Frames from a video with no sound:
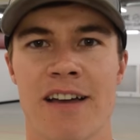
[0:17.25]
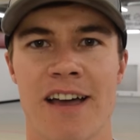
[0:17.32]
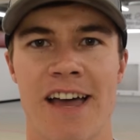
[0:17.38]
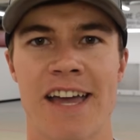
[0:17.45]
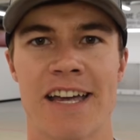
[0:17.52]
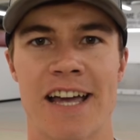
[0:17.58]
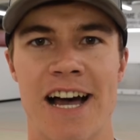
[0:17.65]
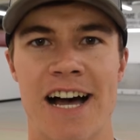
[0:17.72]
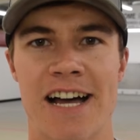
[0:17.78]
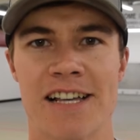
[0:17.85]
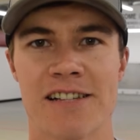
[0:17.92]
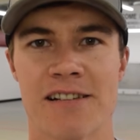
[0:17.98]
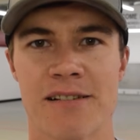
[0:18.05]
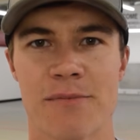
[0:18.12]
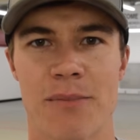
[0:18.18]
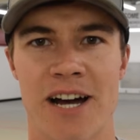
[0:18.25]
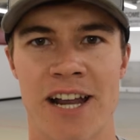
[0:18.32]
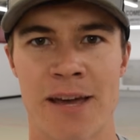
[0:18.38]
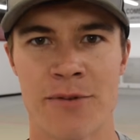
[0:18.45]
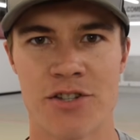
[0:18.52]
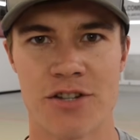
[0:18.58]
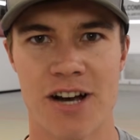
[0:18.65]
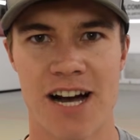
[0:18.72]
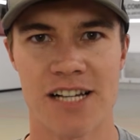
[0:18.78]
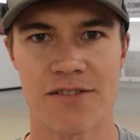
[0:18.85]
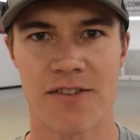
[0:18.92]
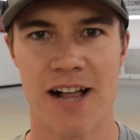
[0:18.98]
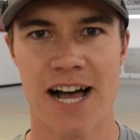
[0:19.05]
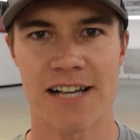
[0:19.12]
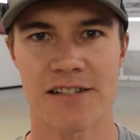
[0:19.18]
Hey guys, my name is Josh
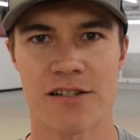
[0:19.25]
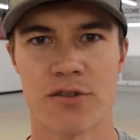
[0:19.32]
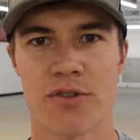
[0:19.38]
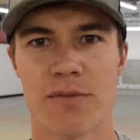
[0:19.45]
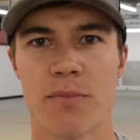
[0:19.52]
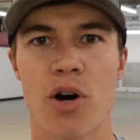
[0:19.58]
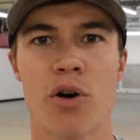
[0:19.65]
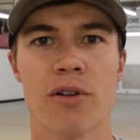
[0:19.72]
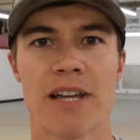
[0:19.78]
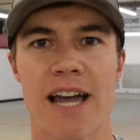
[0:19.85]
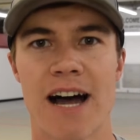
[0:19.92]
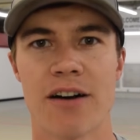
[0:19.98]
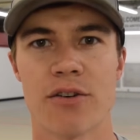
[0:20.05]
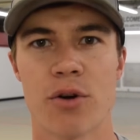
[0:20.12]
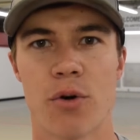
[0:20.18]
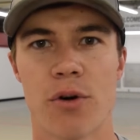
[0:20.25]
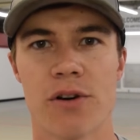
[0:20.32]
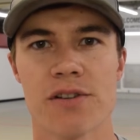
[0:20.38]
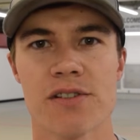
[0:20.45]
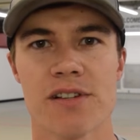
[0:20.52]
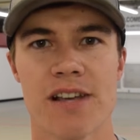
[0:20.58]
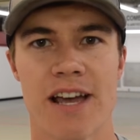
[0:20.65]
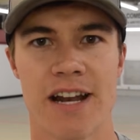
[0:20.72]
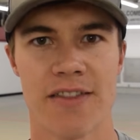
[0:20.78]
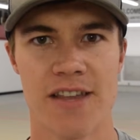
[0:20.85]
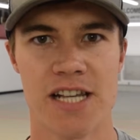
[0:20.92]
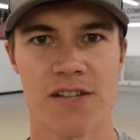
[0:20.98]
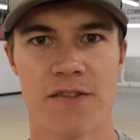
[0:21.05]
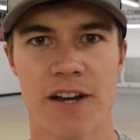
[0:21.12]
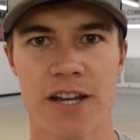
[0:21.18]
Pflasterer with Bow Only Outdoors, and in
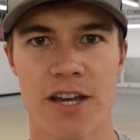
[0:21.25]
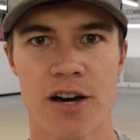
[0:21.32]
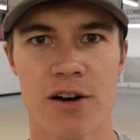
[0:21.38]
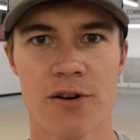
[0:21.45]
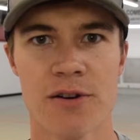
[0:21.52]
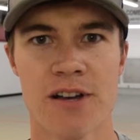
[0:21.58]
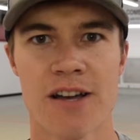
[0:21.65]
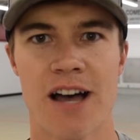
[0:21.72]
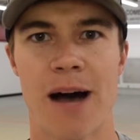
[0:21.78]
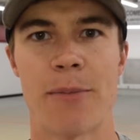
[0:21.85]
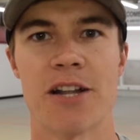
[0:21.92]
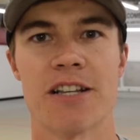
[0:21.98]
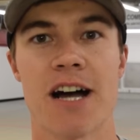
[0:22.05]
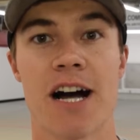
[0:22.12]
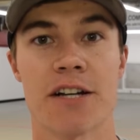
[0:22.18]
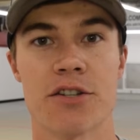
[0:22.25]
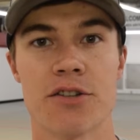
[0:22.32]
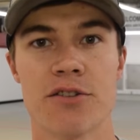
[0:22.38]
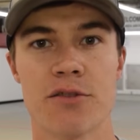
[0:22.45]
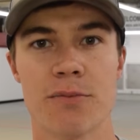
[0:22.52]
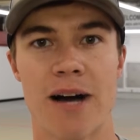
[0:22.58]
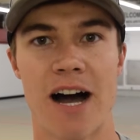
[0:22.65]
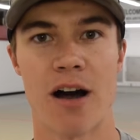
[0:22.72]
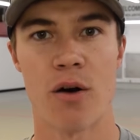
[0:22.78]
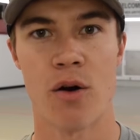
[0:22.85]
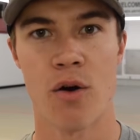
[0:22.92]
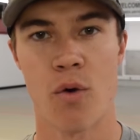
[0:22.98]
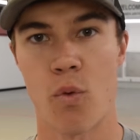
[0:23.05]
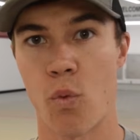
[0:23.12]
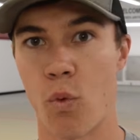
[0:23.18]
this video I'm going to talk to you
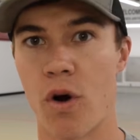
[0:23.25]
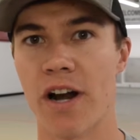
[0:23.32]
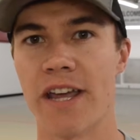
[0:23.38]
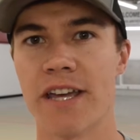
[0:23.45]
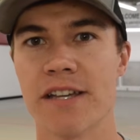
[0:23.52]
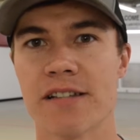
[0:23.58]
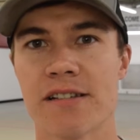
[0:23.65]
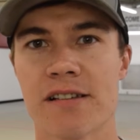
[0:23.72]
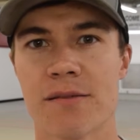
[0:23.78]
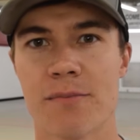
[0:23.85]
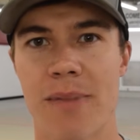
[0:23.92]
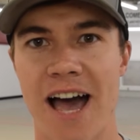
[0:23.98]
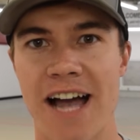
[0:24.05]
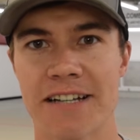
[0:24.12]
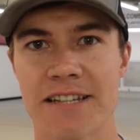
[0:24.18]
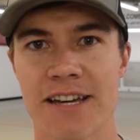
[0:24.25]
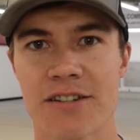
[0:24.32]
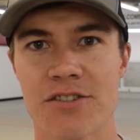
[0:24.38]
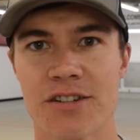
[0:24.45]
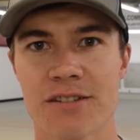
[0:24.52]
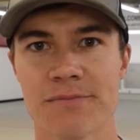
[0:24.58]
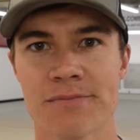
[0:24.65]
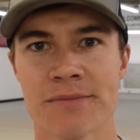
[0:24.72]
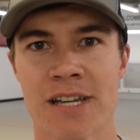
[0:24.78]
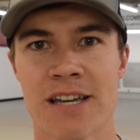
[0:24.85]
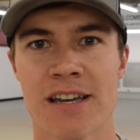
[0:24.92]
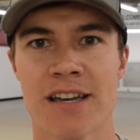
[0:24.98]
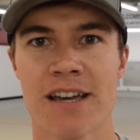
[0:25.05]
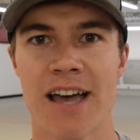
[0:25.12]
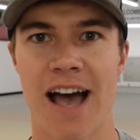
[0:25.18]
about what is back tension,
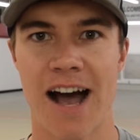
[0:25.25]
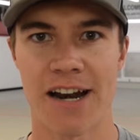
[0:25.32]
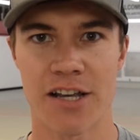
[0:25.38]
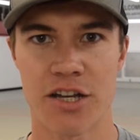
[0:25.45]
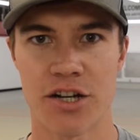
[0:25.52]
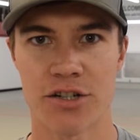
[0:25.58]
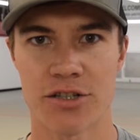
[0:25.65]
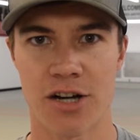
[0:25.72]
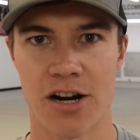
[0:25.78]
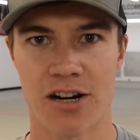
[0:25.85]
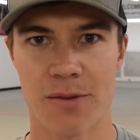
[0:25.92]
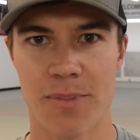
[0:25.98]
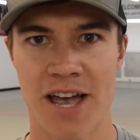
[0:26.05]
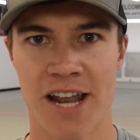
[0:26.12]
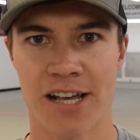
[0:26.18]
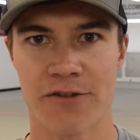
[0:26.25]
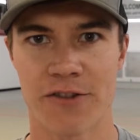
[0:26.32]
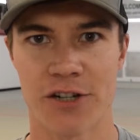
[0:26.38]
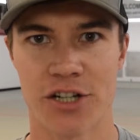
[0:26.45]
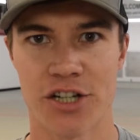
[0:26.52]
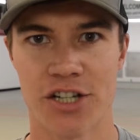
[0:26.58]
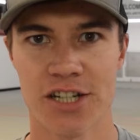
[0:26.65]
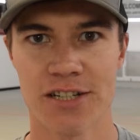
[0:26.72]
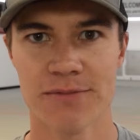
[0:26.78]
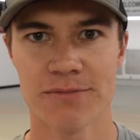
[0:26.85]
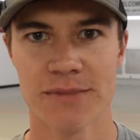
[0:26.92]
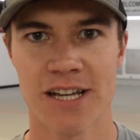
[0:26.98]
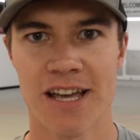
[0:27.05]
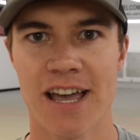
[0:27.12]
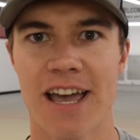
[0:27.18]
how to cure target panic for good,
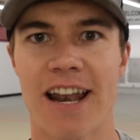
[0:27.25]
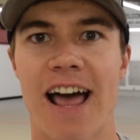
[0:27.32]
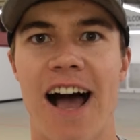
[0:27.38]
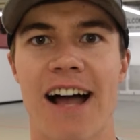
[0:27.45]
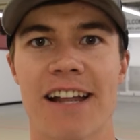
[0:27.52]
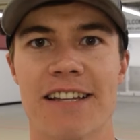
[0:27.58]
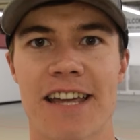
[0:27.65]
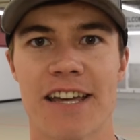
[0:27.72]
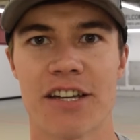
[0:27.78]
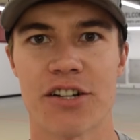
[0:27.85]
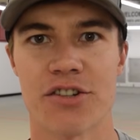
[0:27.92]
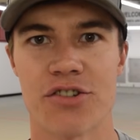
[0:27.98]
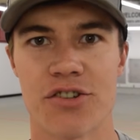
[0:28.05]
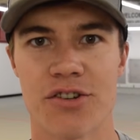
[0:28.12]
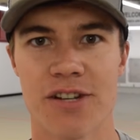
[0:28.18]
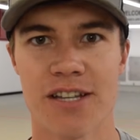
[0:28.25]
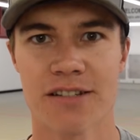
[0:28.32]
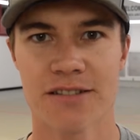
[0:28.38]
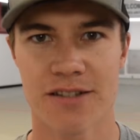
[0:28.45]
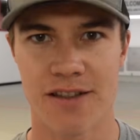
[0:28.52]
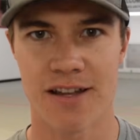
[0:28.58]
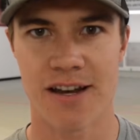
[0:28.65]
and how to take your shooting to